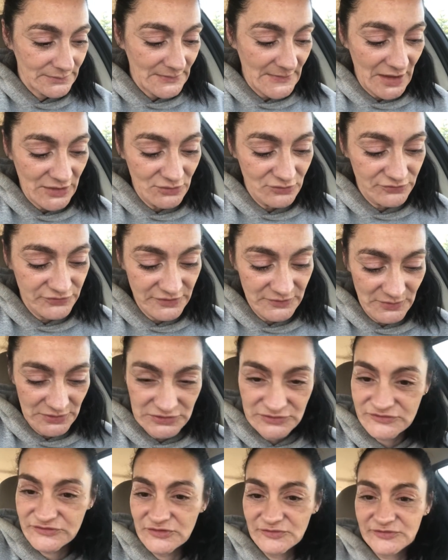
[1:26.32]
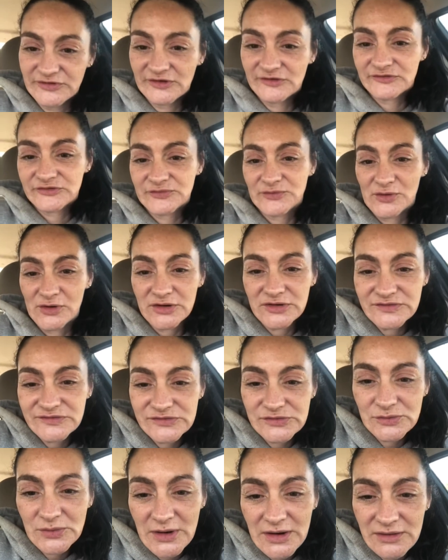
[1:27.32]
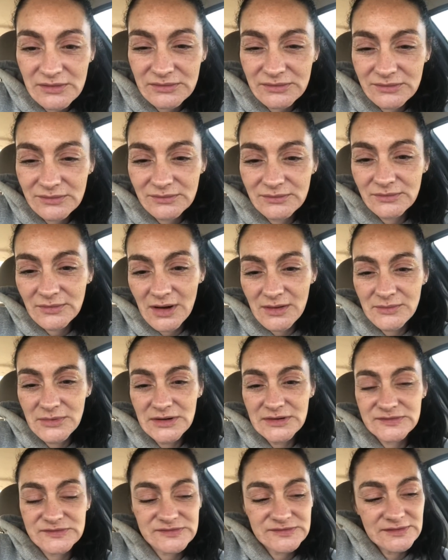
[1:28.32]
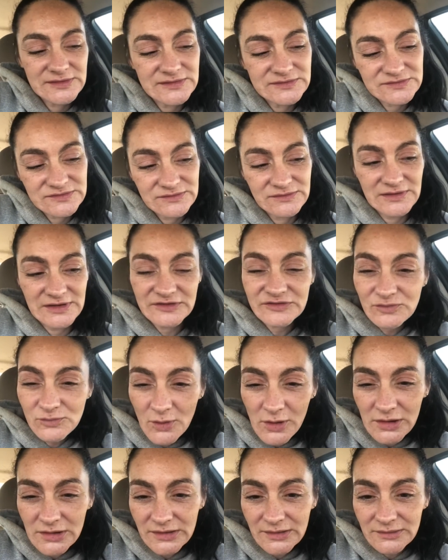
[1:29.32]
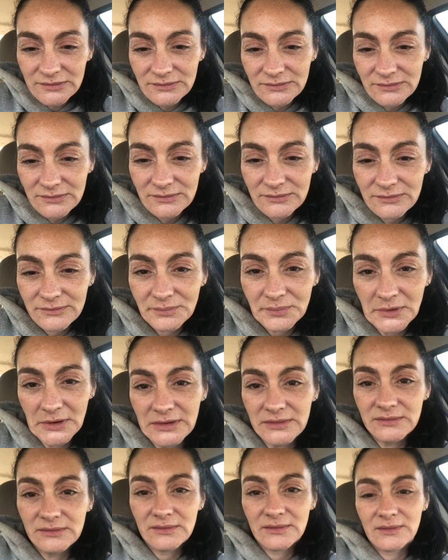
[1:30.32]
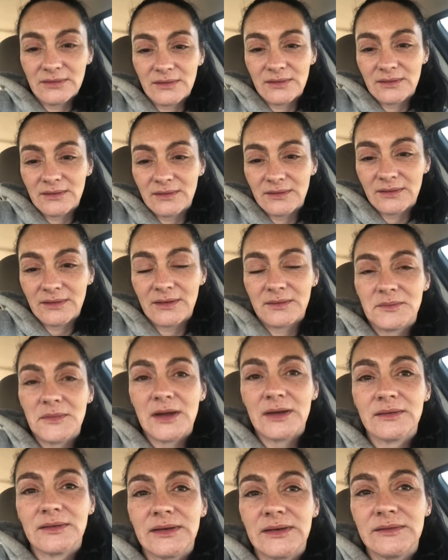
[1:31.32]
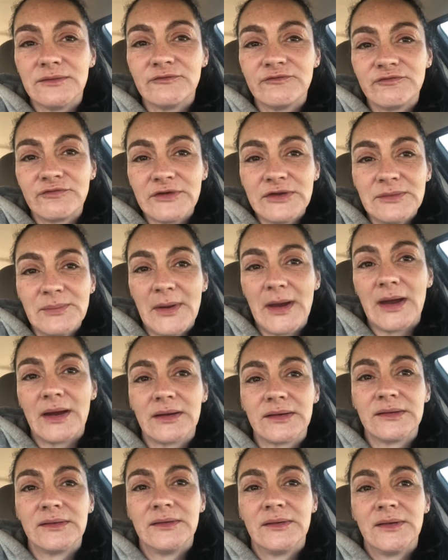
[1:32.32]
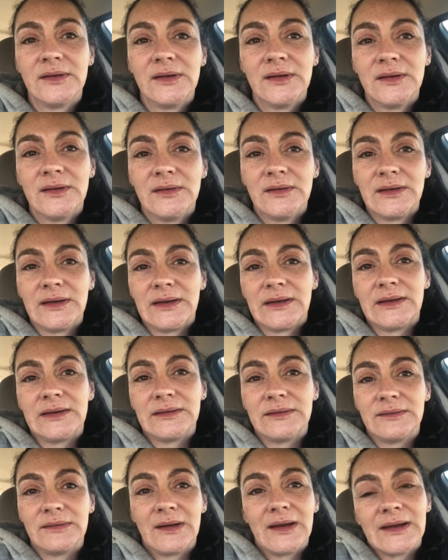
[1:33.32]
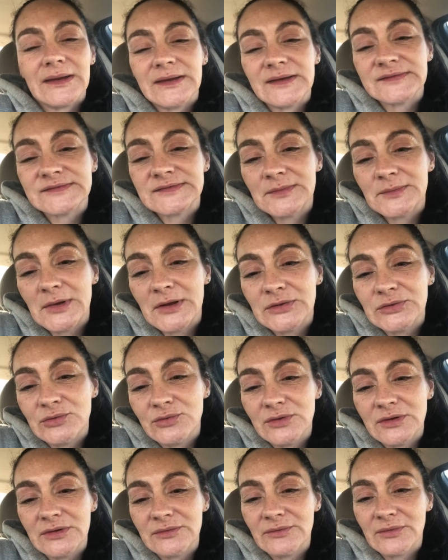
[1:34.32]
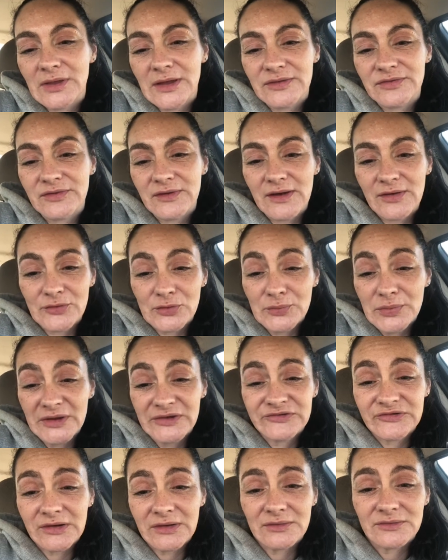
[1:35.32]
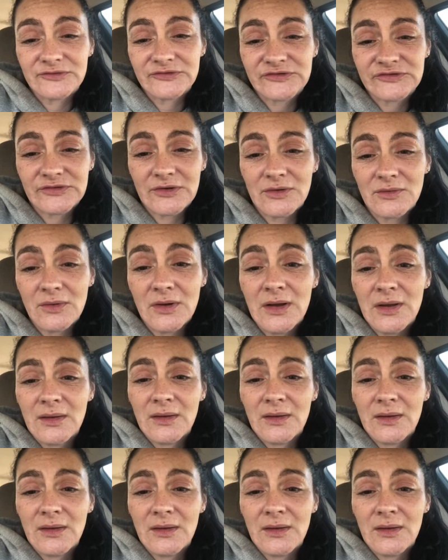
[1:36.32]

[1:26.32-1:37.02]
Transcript: don't think my YouTube channel is working too well. I mean, it's working, but I'm not getting feedback. And I guess I'm not doing like the other big channels. So